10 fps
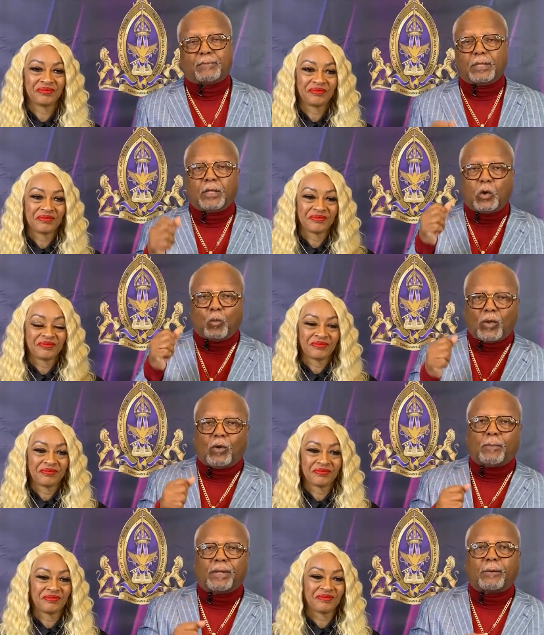Speaker 1: God. But
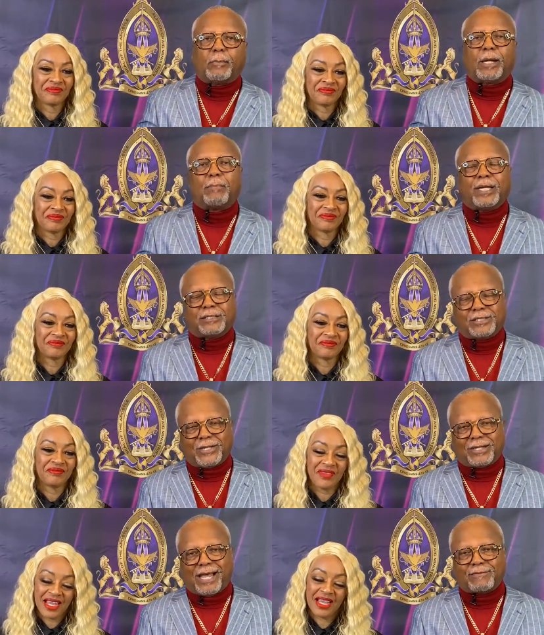we want to be able to be a blessing
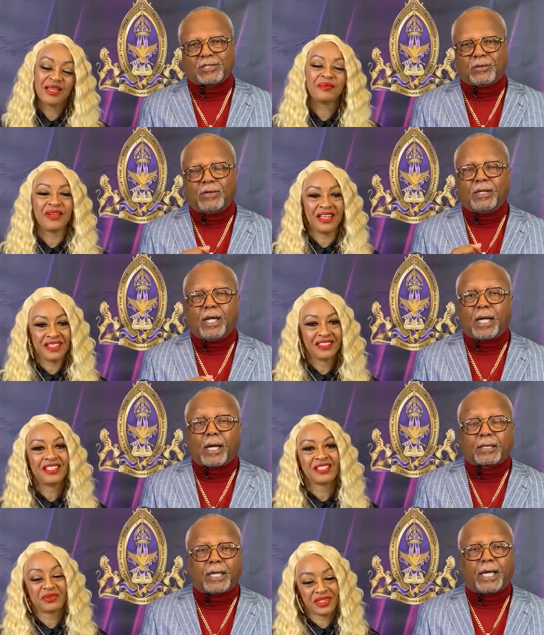to your life. So
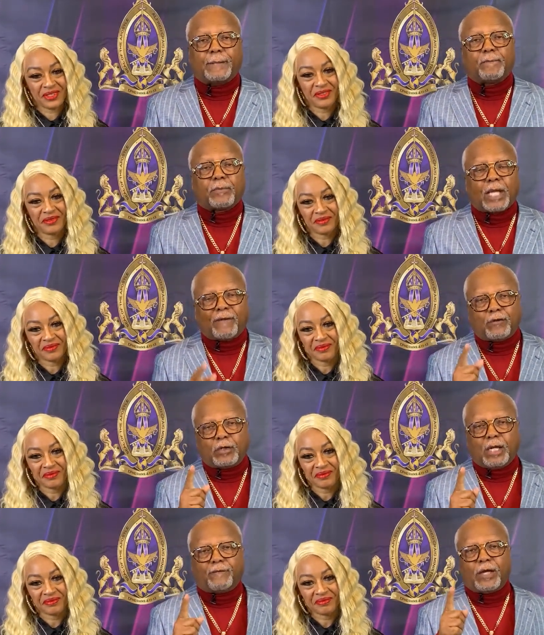again, if
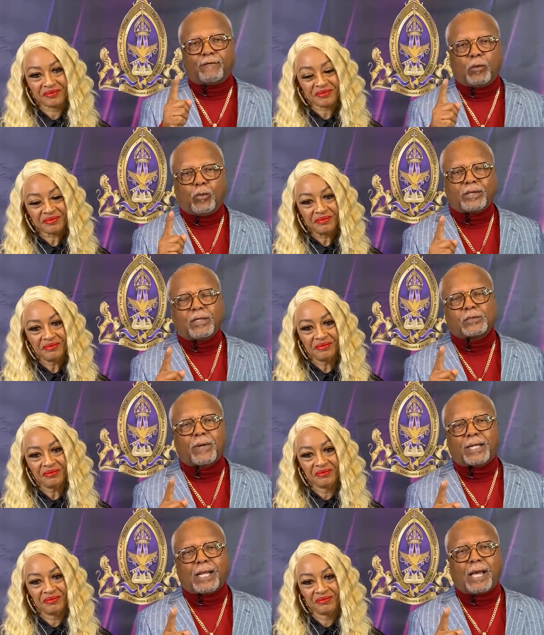you do, if, if you're with
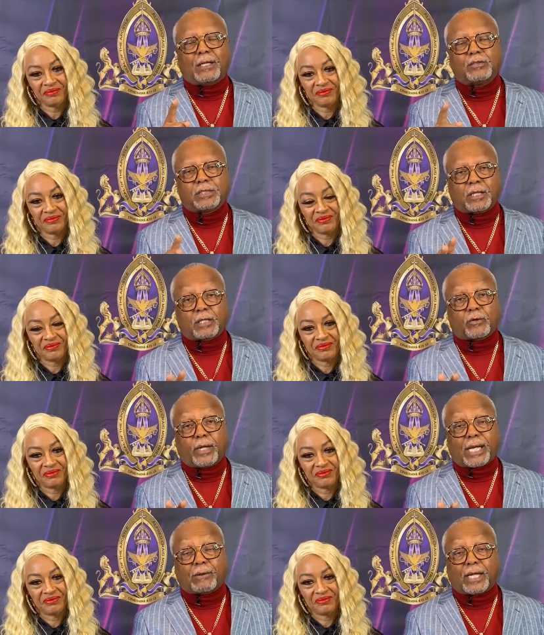us right now and you said, Dr.
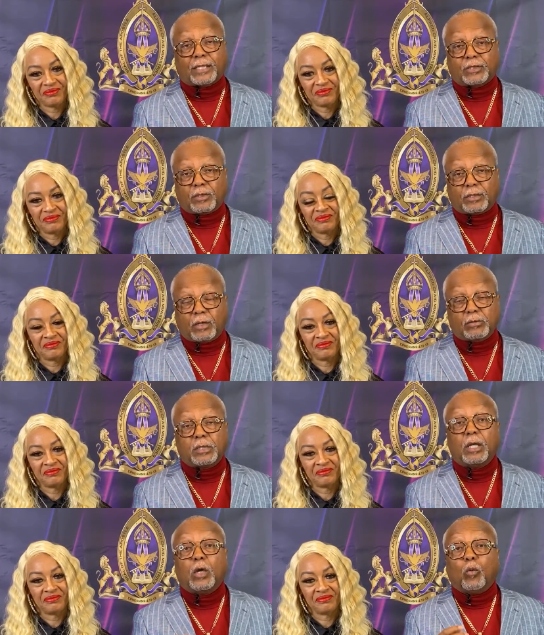Craig, I would like to get your
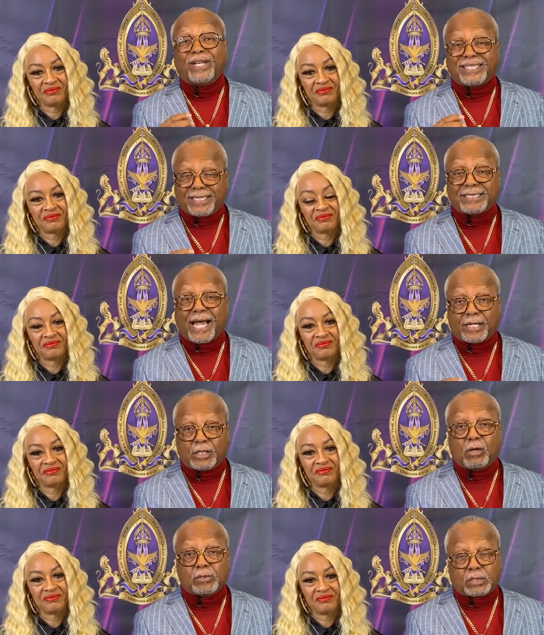notes. We send out
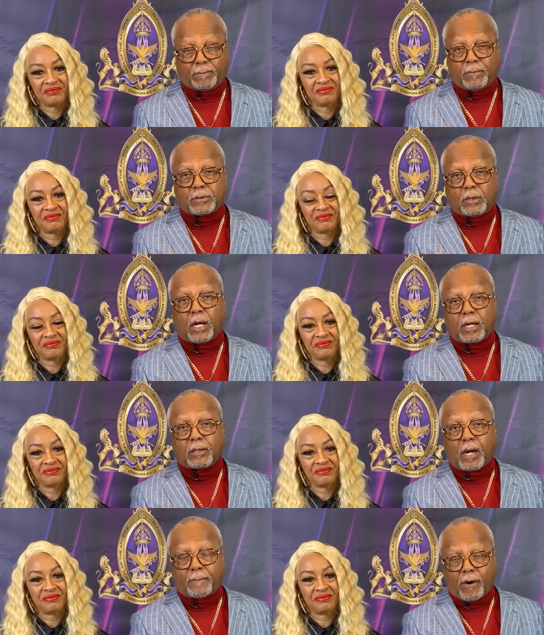notes to, to
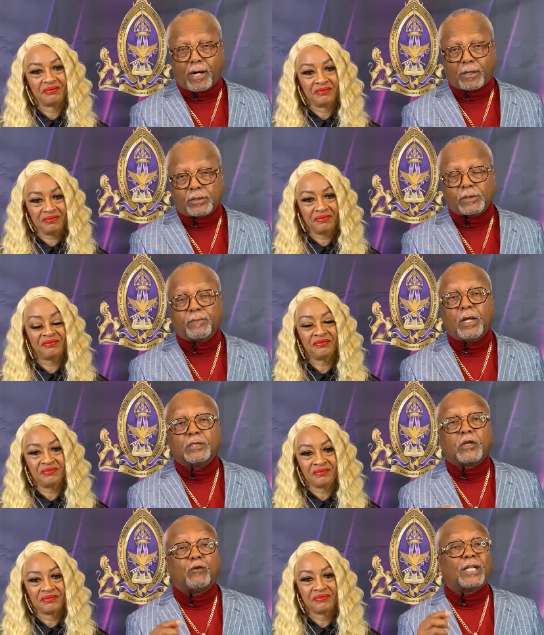our, our partners.
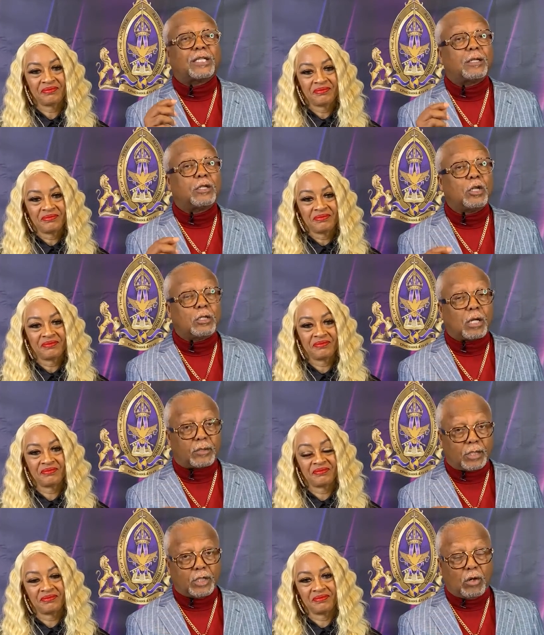Mm-hmm. So you have to
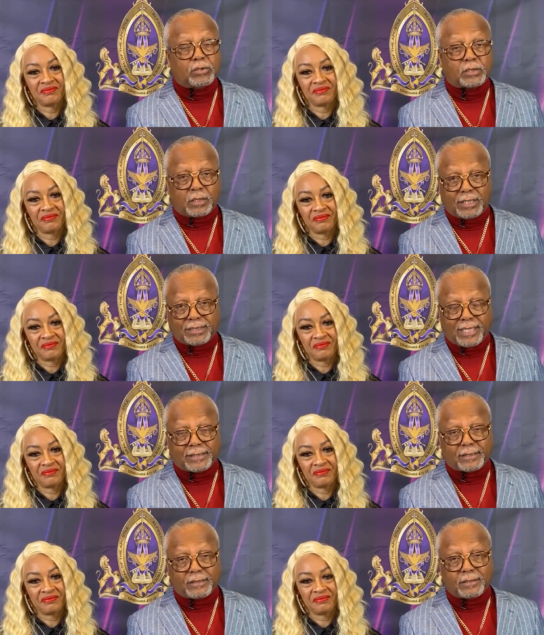get the notes to these
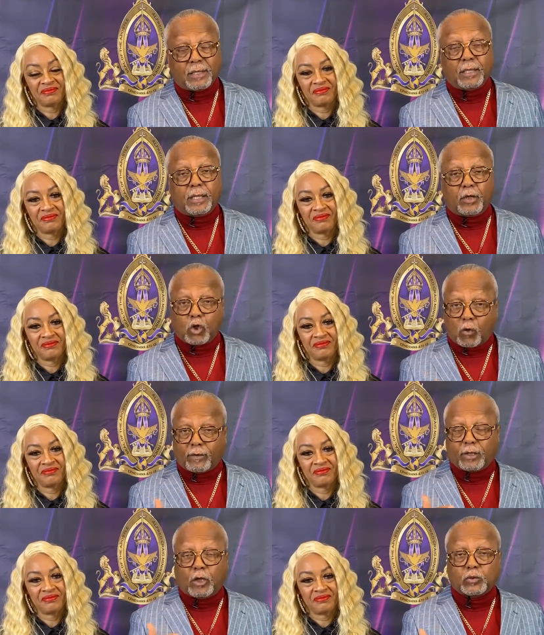lessons. You can go
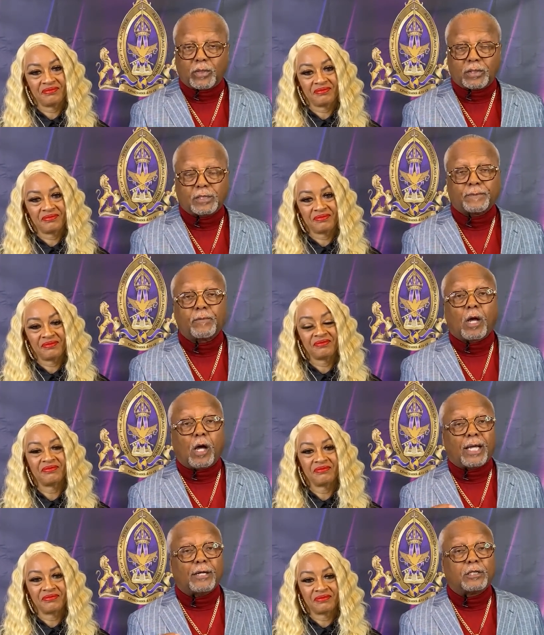over the notes with us.
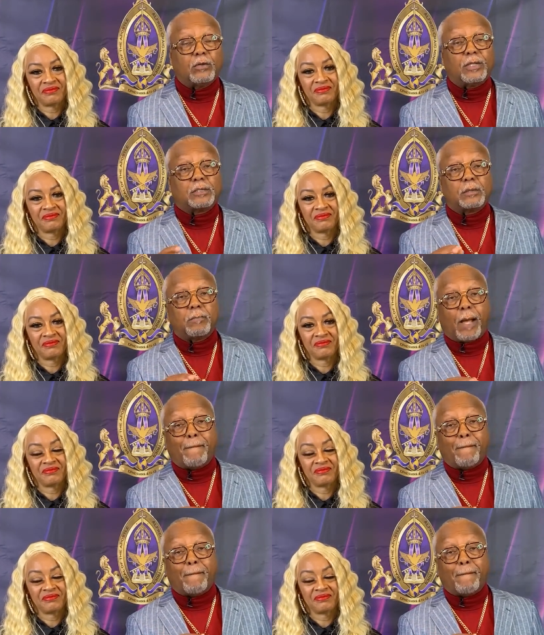All you got to do is